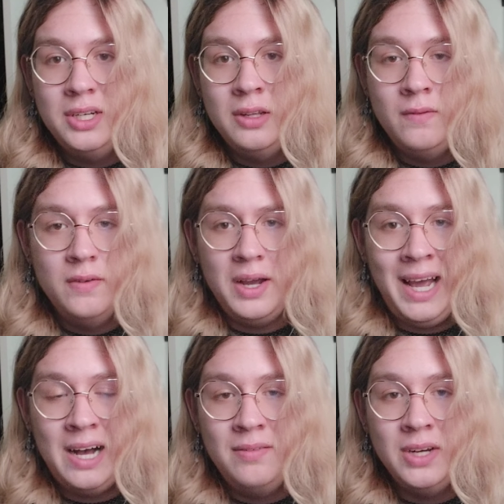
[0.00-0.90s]
And even if I
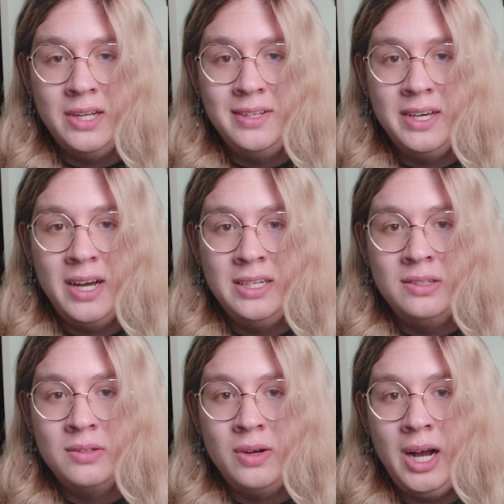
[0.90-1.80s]
have an idea, I
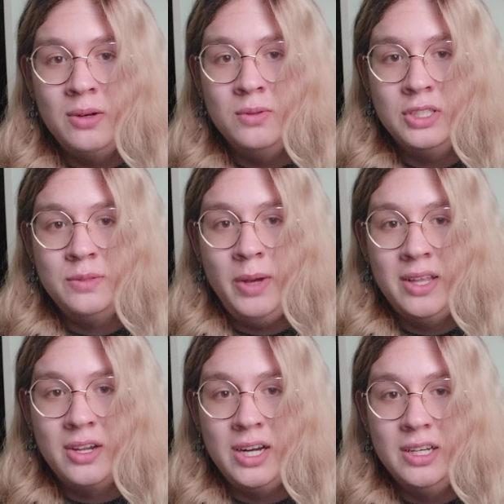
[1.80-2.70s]
don't know how to
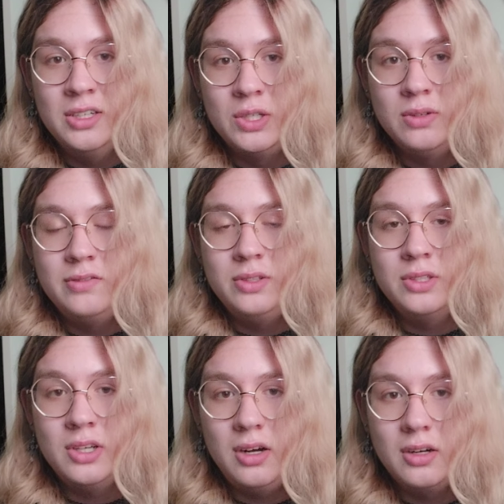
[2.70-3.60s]
expand that idea into a full
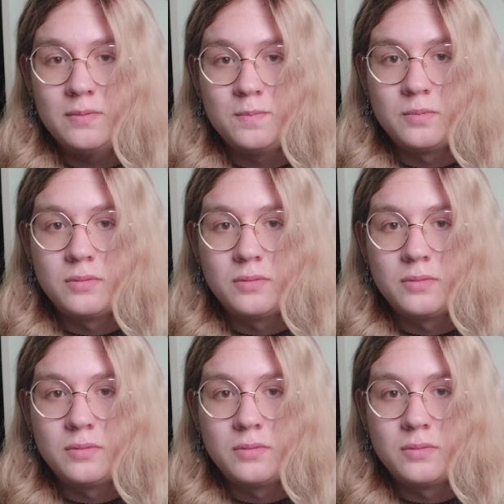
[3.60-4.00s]
song.